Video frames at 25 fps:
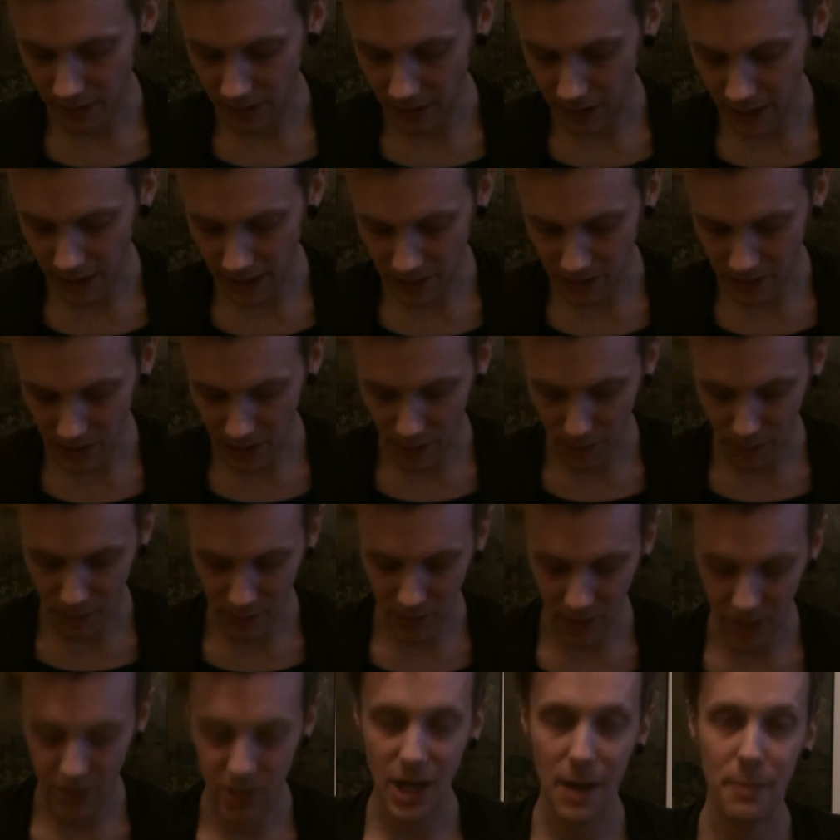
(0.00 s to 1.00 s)
The next thing up is
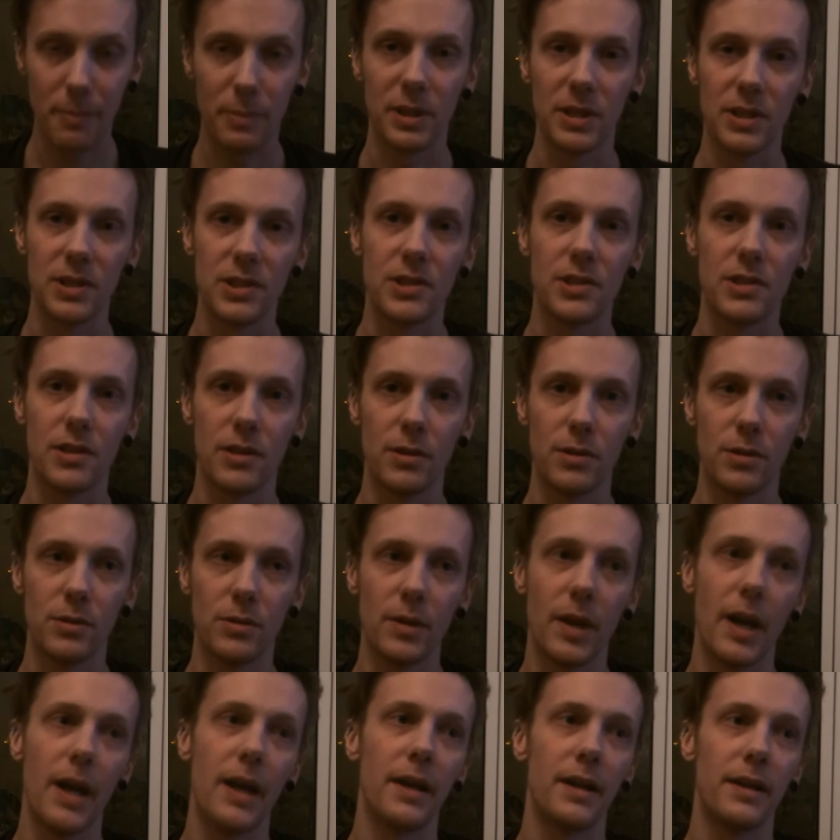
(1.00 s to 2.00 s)
like Japanese steel
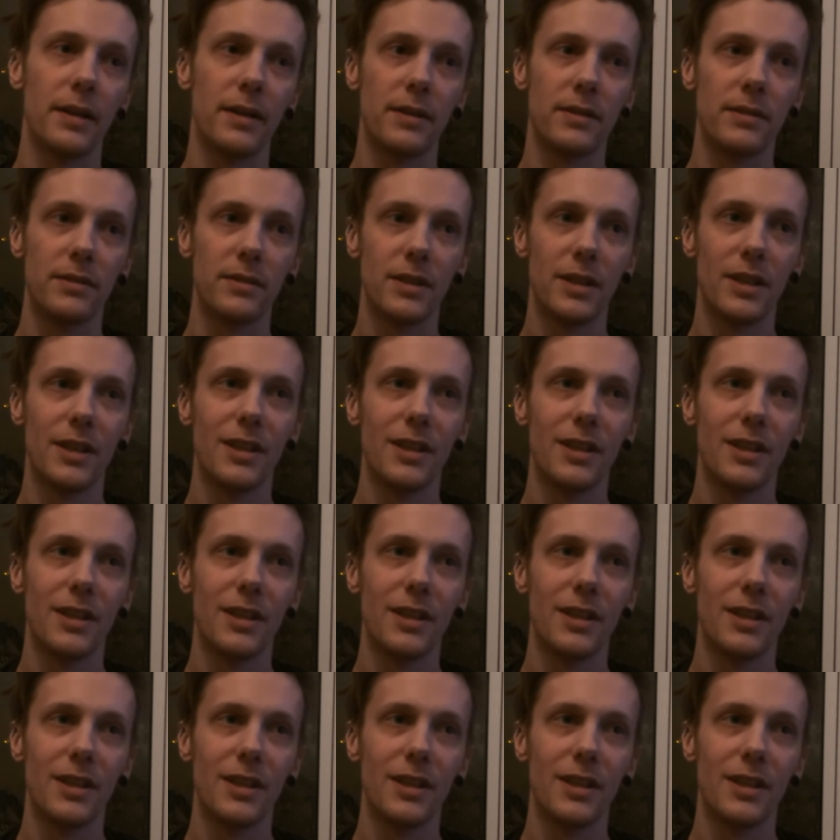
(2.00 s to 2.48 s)
and